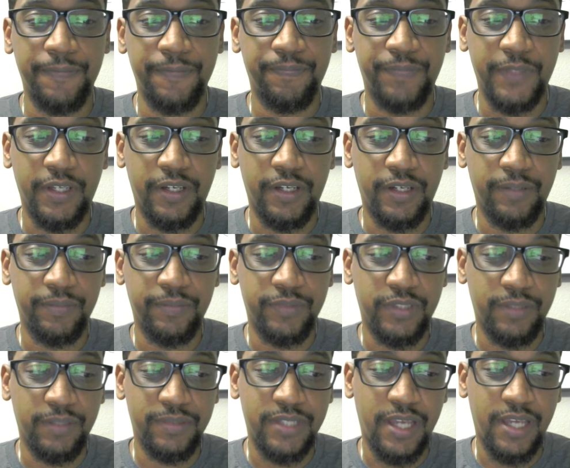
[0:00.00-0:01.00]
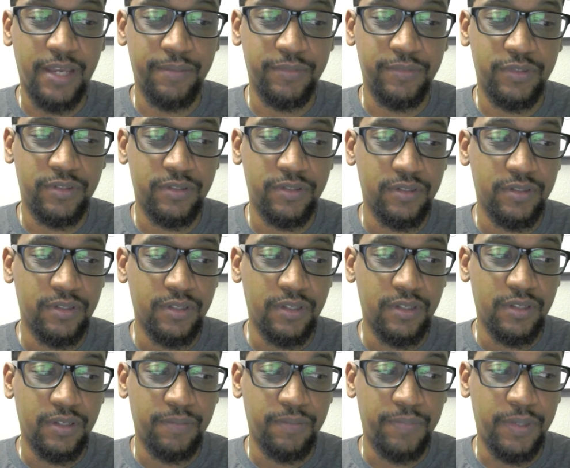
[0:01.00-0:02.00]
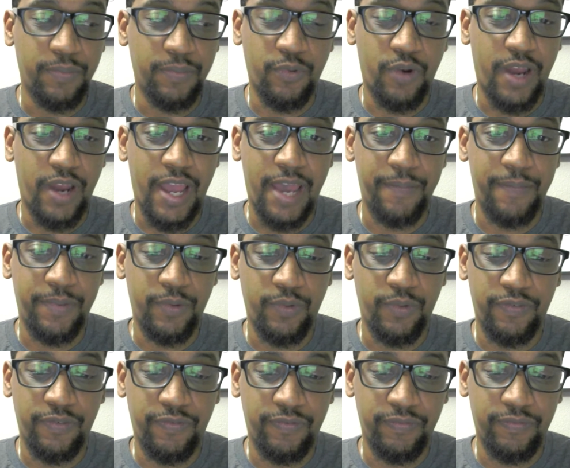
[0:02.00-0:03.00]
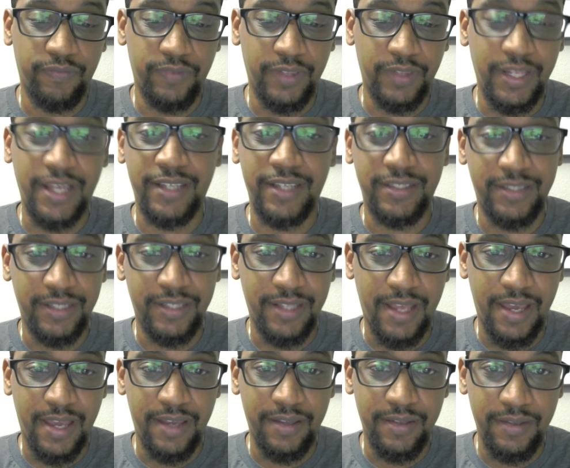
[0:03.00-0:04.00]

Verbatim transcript: um, sometimes people are happy with less than that.